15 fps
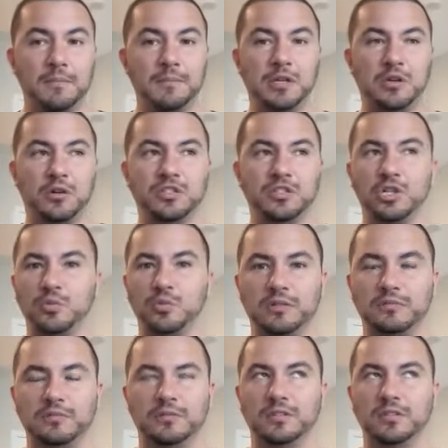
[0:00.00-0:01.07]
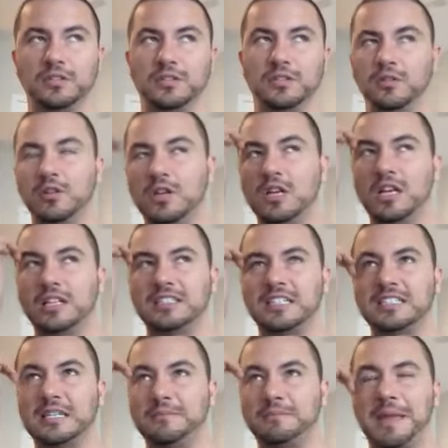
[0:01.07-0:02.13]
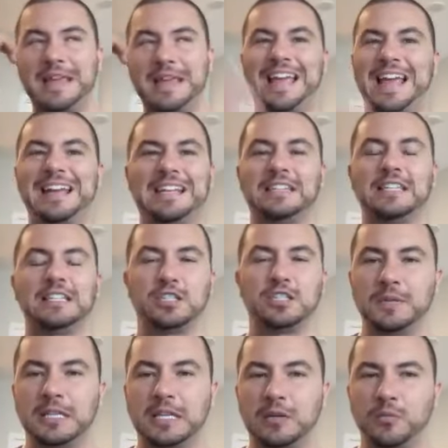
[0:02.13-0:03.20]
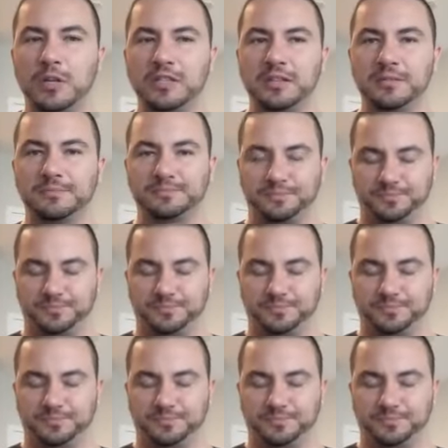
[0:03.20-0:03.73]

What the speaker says: because it doesn't make anything to begin with.